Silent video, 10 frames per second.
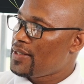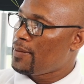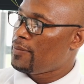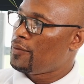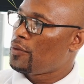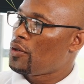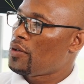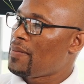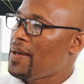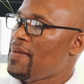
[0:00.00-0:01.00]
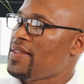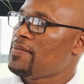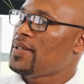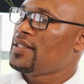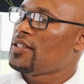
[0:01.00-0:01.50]
term 4, my
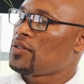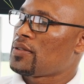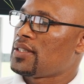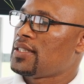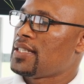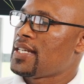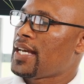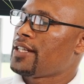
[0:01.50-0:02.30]
mathematics was sitting at